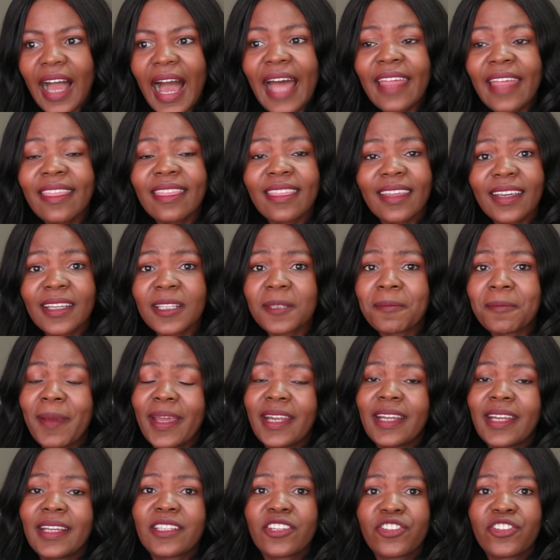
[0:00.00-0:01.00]
I think it's
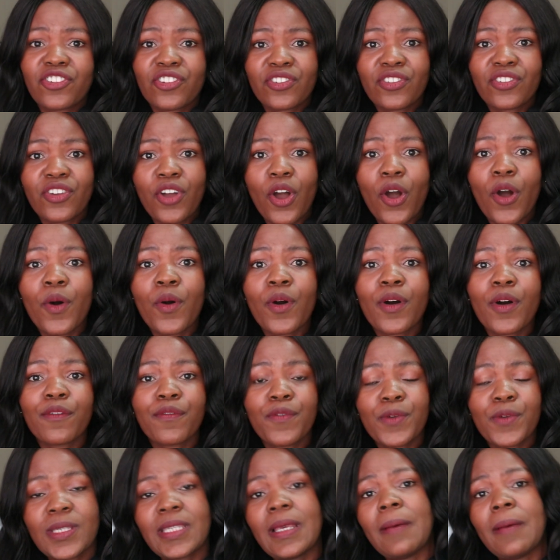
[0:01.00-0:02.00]
better to just go
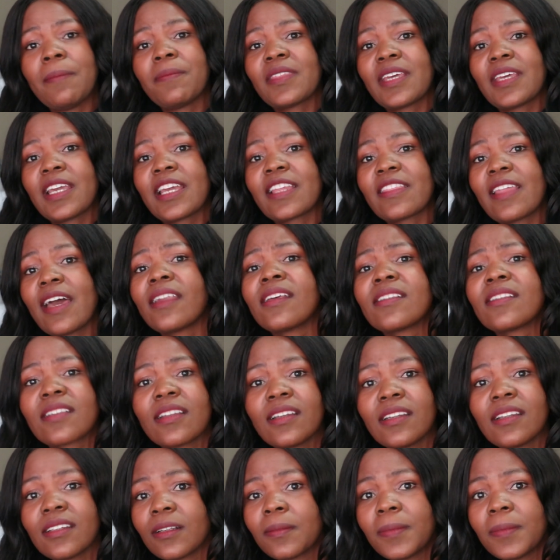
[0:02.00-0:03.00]
something that is
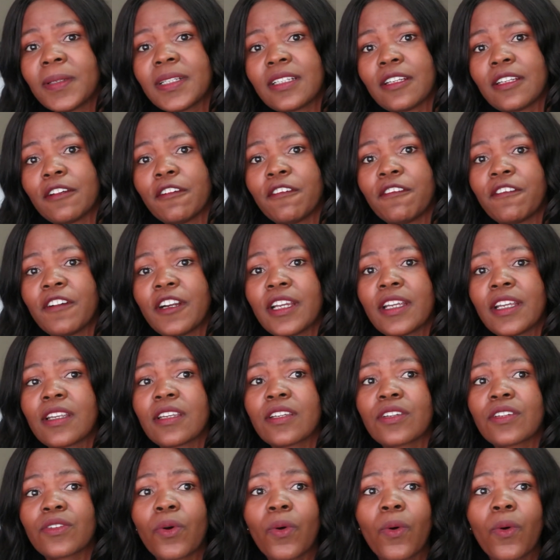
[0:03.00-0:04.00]
a little bit different,